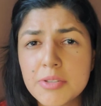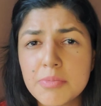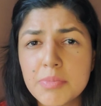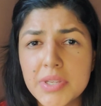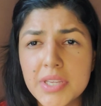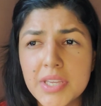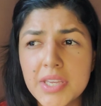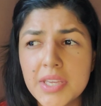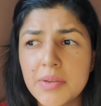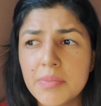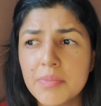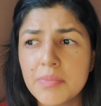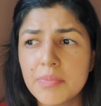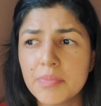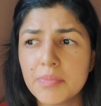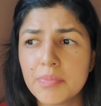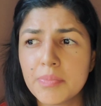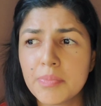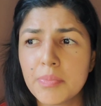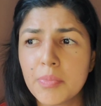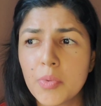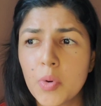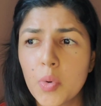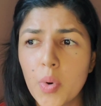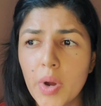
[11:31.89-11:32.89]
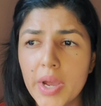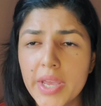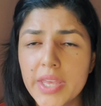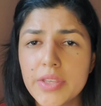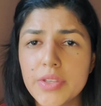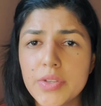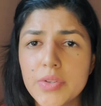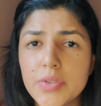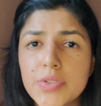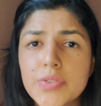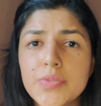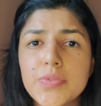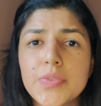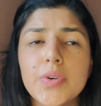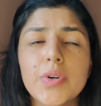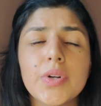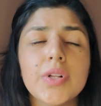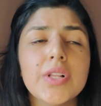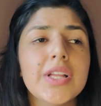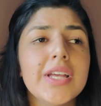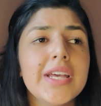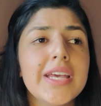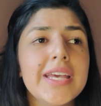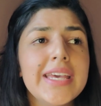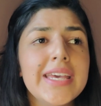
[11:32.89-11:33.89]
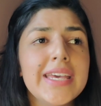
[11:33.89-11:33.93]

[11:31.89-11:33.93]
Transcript: be quite useful,